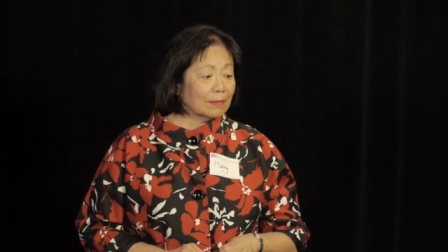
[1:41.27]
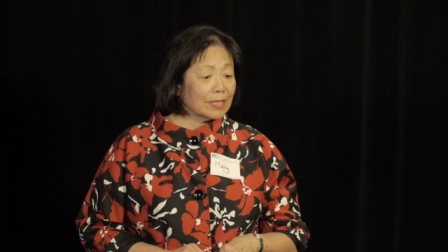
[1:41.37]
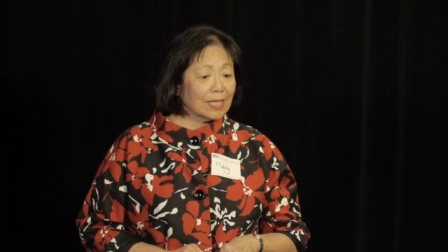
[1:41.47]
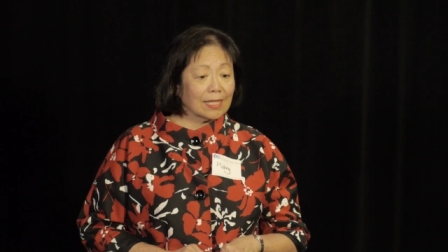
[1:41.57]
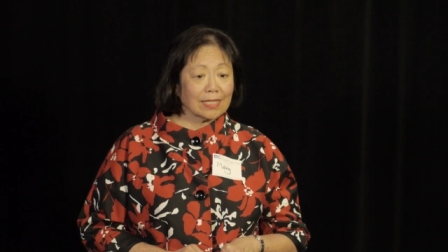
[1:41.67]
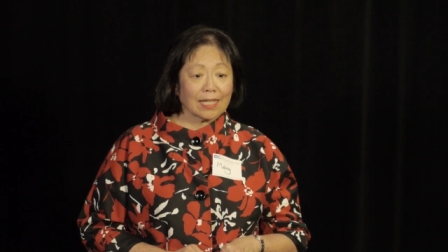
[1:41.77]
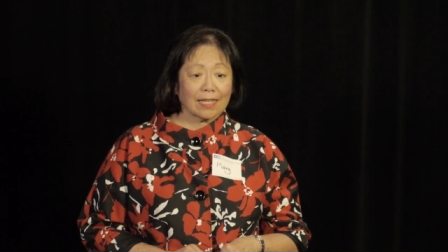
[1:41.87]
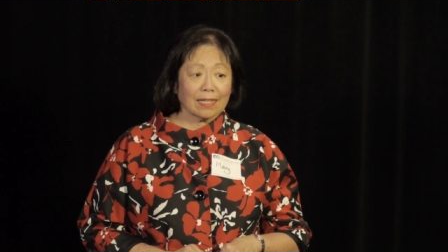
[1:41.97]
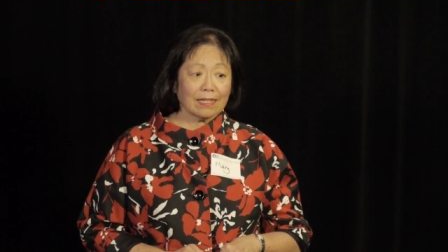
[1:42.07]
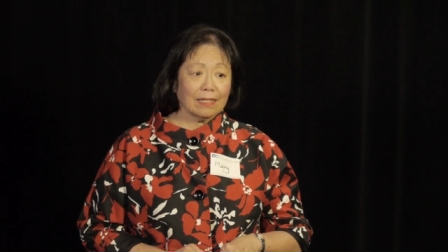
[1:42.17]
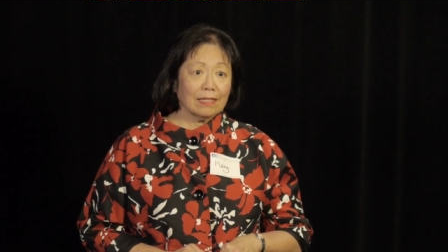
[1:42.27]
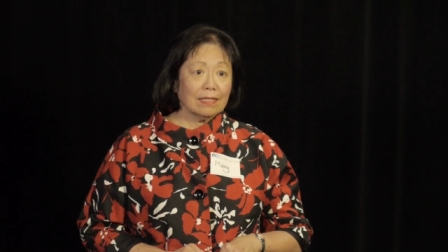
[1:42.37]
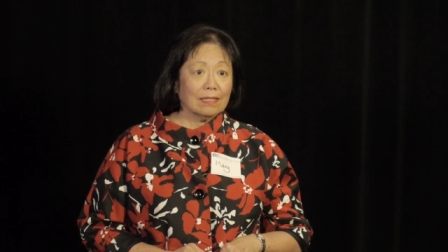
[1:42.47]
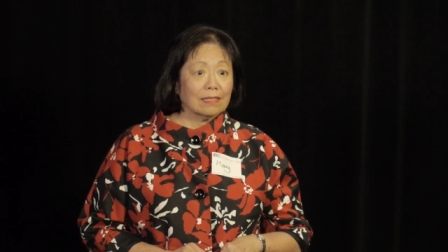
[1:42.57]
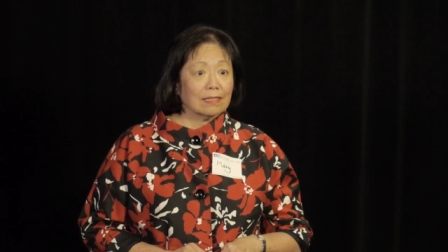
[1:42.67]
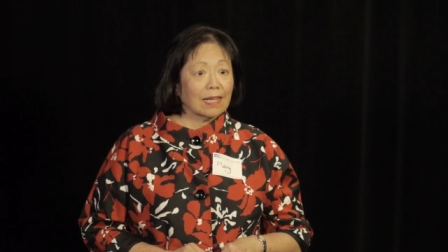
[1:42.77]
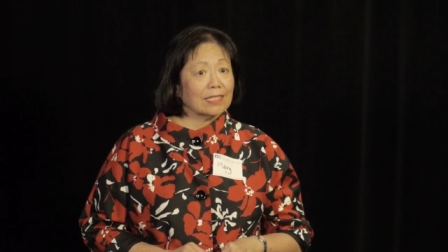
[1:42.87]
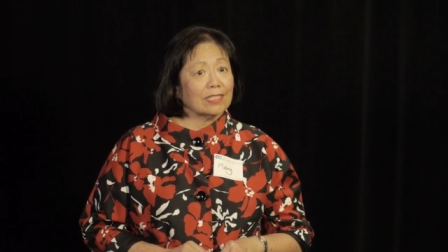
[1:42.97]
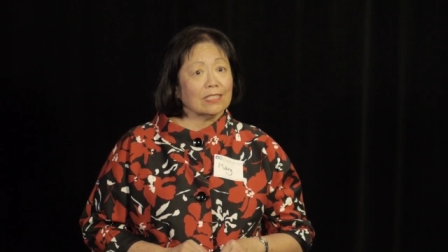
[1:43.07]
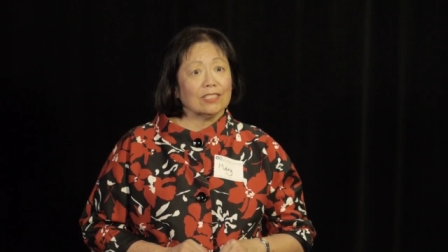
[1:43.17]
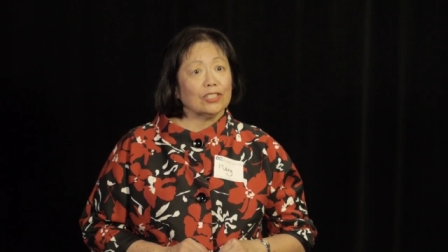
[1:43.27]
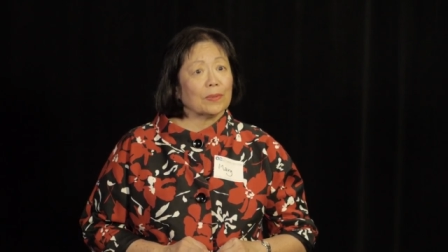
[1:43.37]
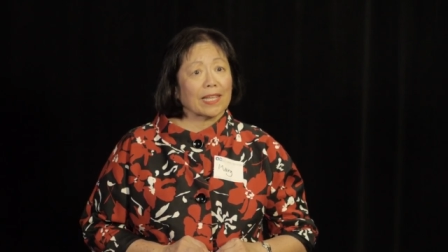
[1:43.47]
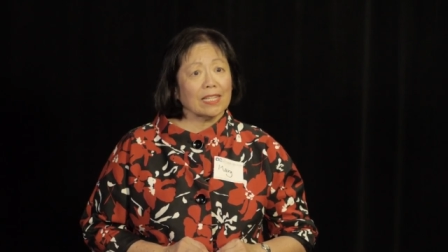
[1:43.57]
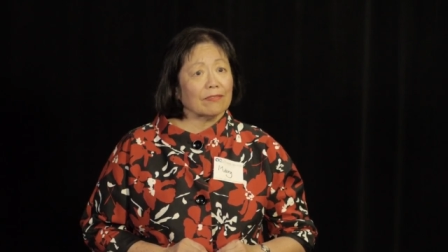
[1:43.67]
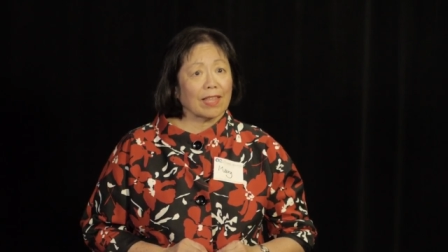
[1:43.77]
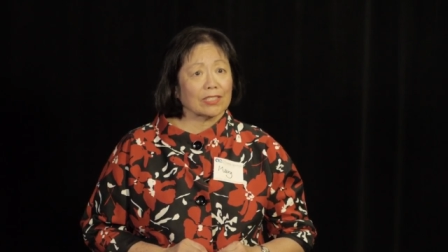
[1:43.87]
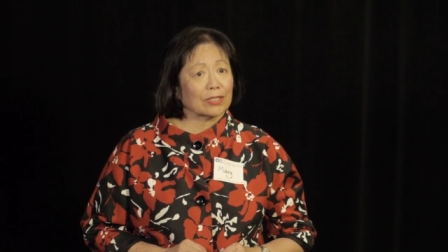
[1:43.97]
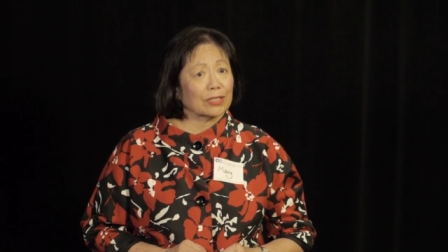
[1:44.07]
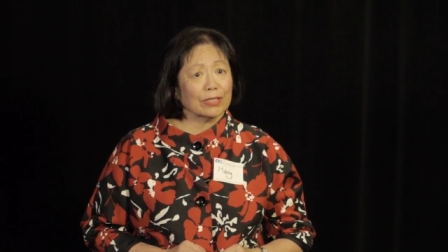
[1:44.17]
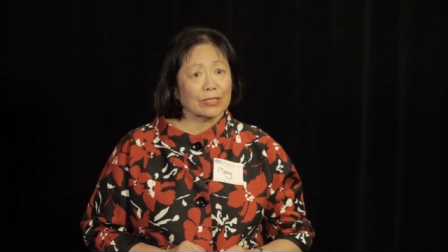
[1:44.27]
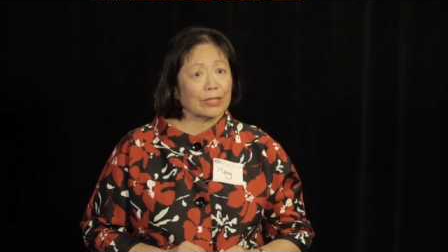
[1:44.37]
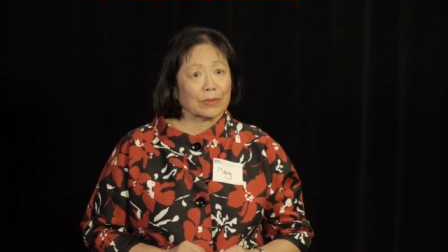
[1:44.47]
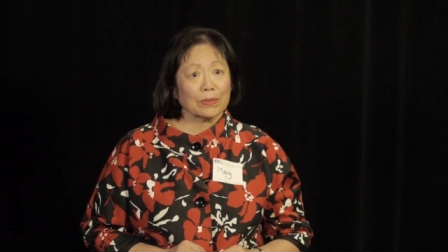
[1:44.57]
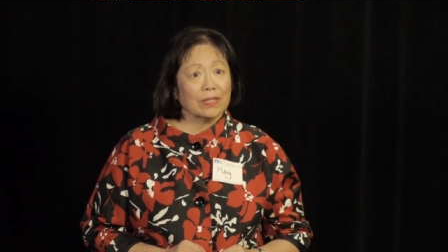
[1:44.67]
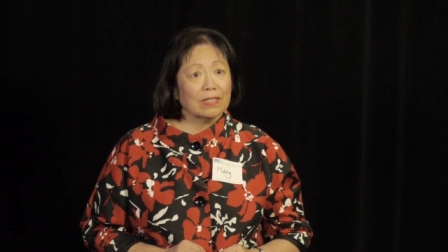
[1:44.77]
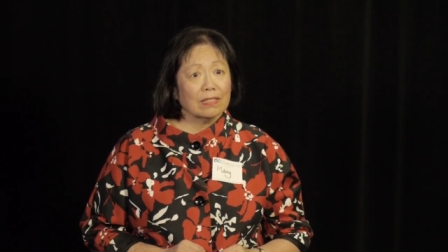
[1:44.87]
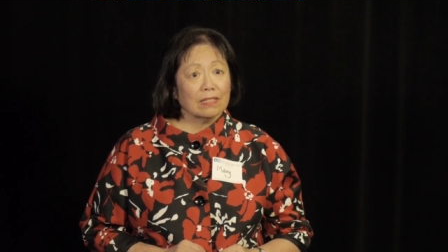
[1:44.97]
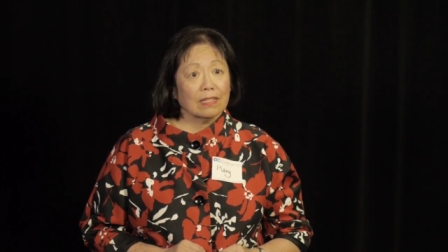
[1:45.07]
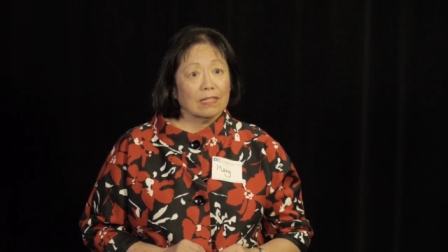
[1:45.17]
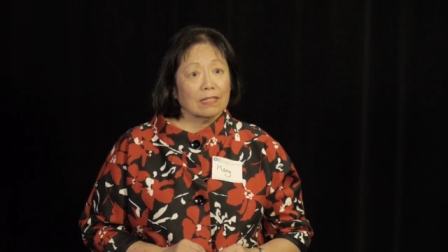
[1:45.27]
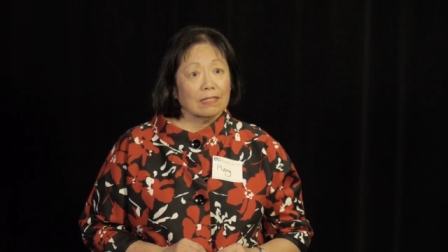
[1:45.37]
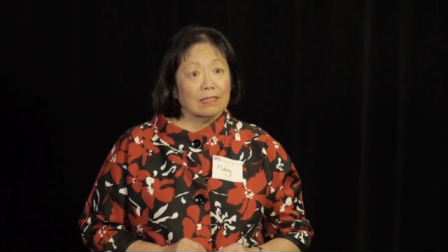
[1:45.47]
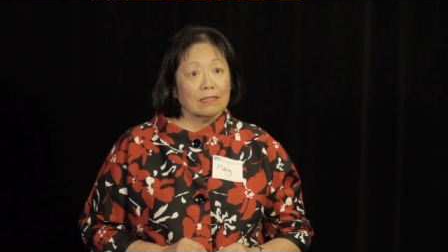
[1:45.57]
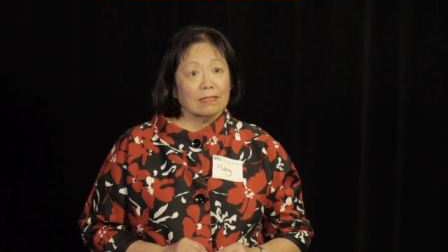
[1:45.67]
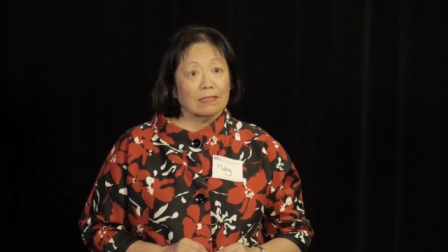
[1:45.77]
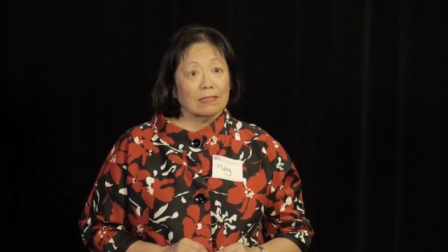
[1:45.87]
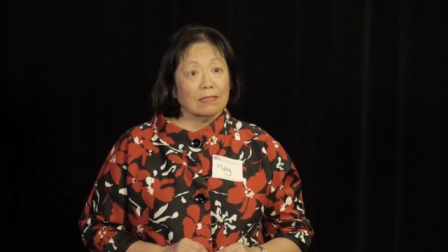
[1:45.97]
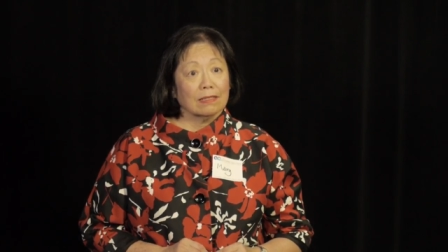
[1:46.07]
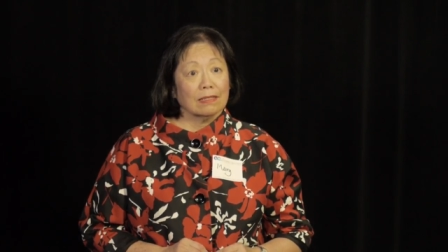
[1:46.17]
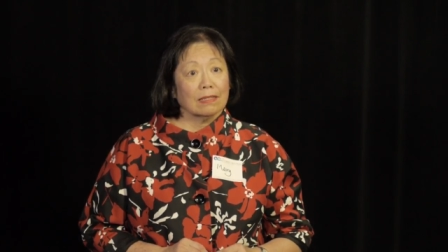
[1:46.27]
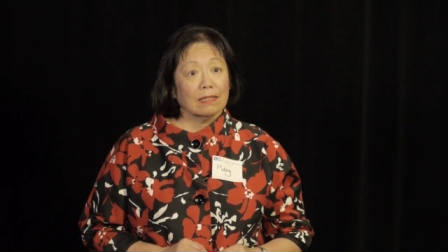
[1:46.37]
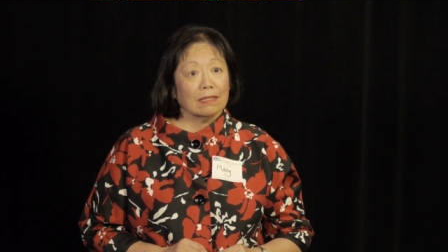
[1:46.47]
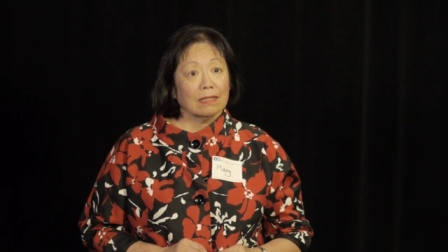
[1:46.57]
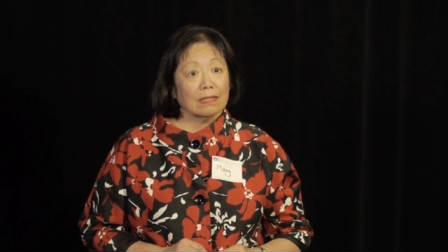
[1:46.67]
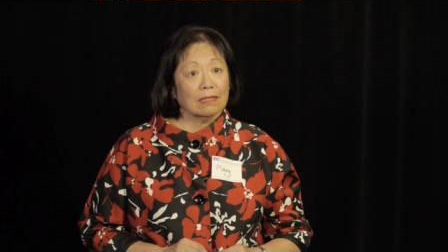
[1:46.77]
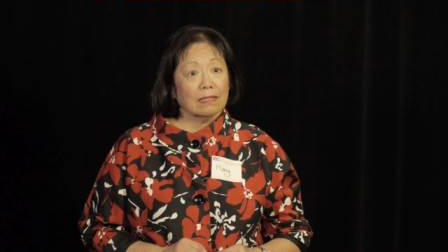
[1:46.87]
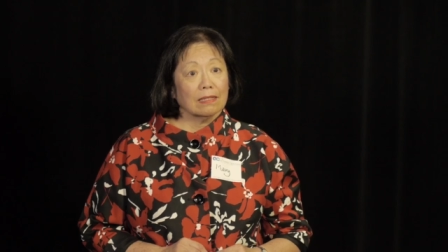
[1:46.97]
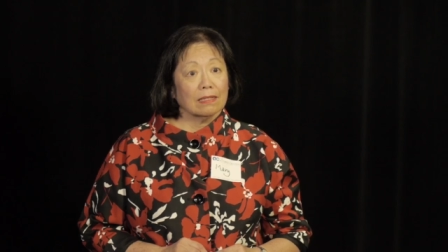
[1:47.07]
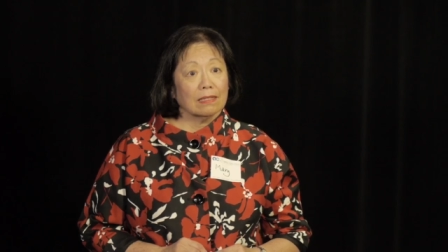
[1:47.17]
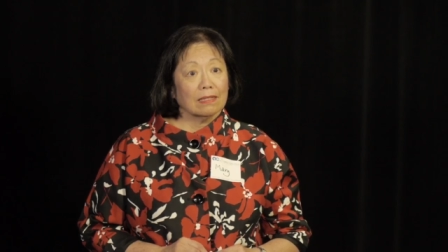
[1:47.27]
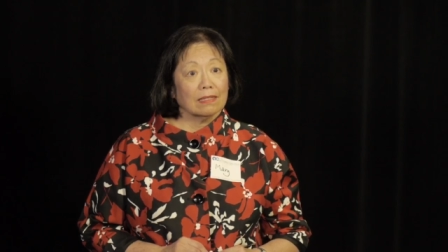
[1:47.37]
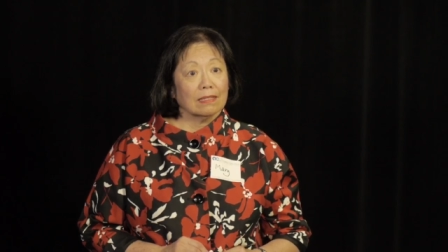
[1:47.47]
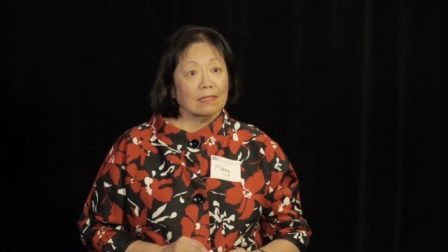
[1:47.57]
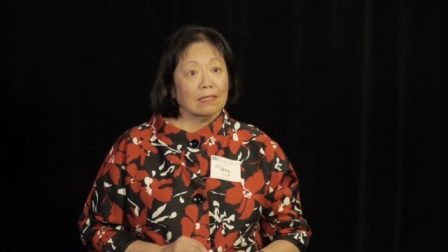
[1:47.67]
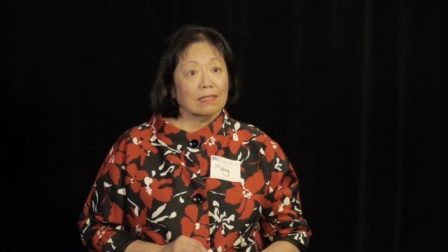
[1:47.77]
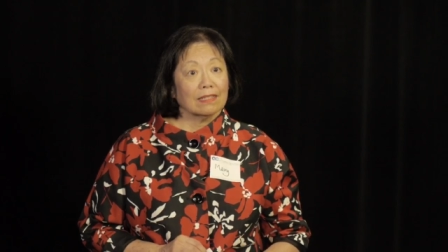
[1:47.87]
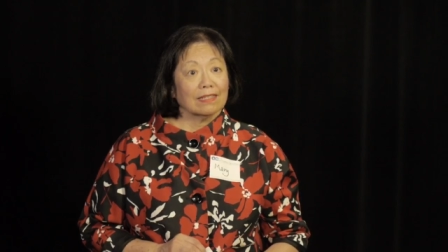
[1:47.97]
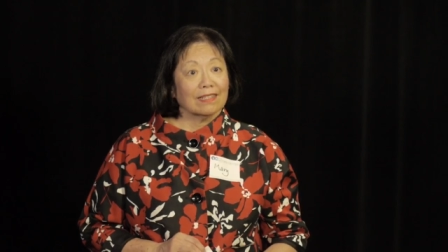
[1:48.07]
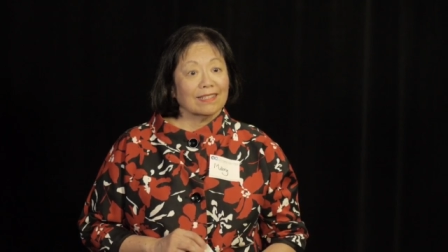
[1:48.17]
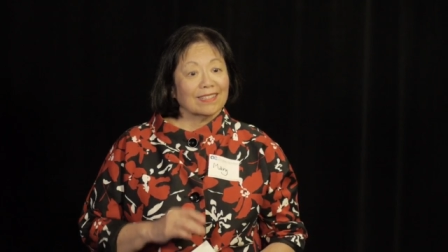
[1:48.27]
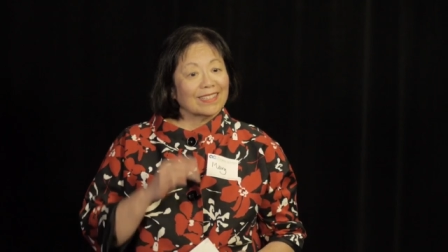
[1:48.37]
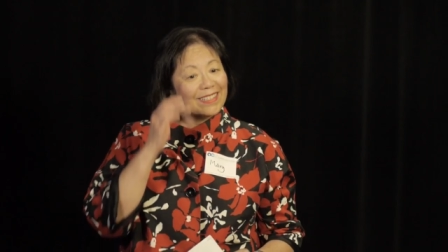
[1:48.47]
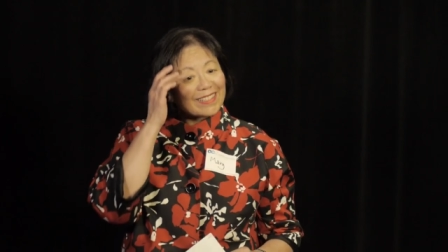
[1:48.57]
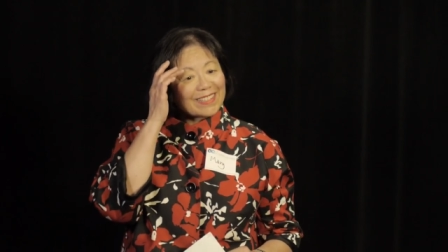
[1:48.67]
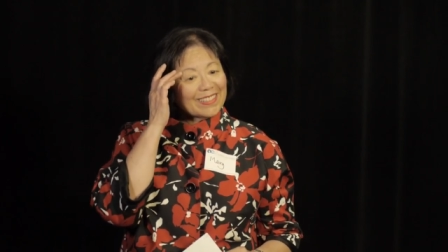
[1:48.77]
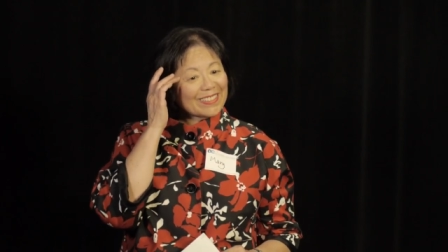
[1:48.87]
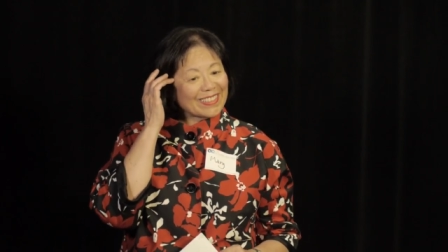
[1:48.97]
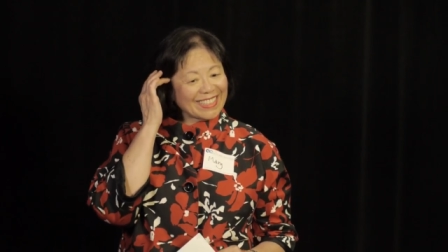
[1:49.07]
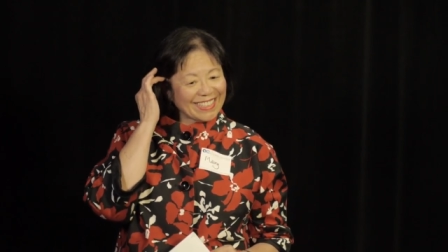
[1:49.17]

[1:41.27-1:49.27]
But, honey, I. I didn't do any of that to hurt you. I know, but it's like you're a teenager. Oh,